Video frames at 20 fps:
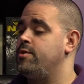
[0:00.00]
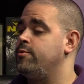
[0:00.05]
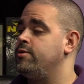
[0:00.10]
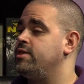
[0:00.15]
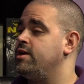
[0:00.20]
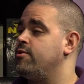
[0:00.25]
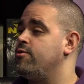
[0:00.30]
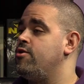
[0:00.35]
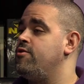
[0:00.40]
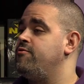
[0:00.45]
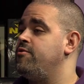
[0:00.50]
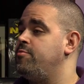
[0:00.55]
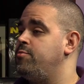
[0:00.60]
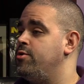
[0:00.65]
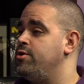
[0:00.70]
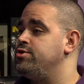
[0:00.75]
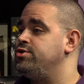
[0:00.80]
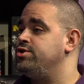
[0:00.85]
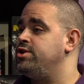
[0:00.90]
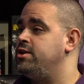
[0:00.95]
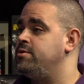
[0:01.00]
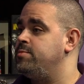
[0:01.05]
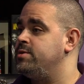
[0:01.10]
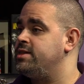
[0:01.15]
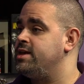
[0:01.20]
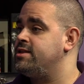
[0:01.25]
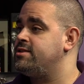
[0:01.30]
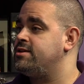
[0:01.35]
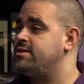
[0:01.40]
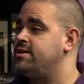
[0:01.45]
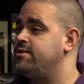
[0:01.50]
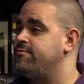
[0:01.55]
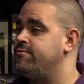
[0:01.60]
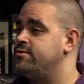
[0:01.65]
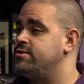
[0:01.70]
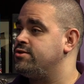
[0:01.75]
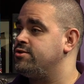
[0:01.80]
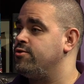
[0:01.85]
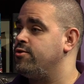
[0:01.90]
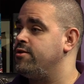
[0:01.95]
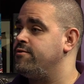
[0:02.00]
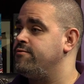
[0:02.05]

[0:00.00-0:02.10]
where they're over-pushing it, but that's a different story.